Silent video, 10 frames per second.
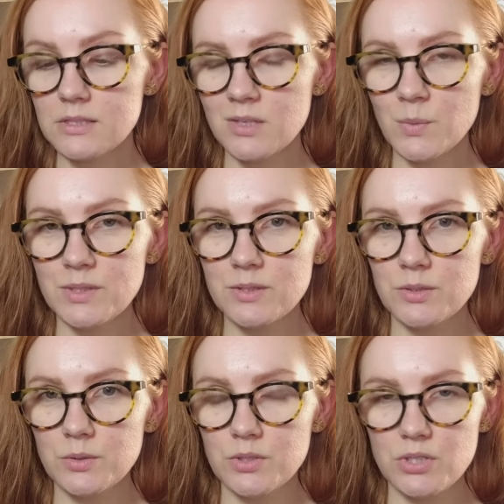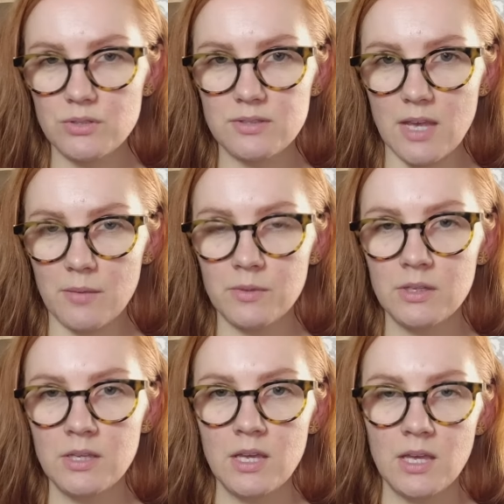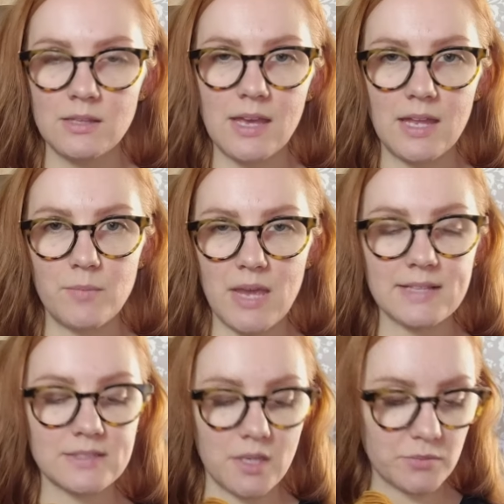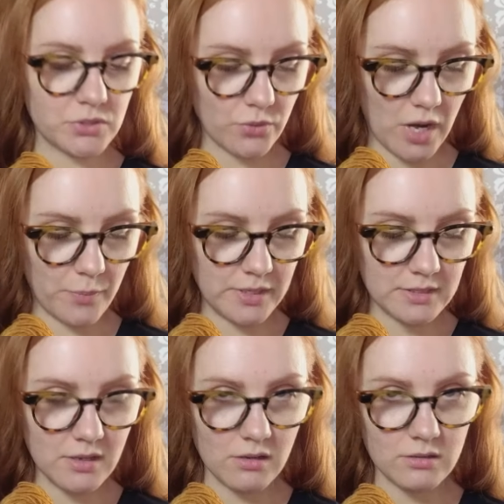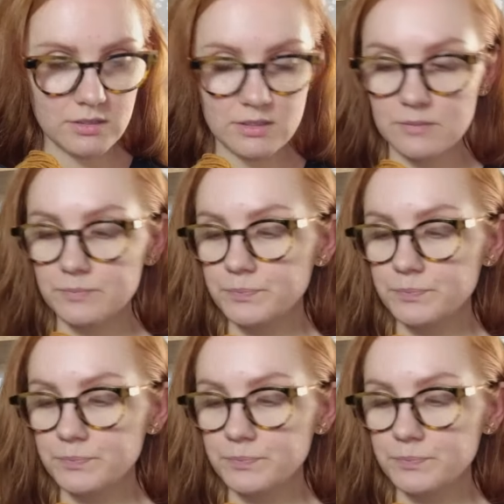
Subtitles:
So I want to use them and make some scrappy socks.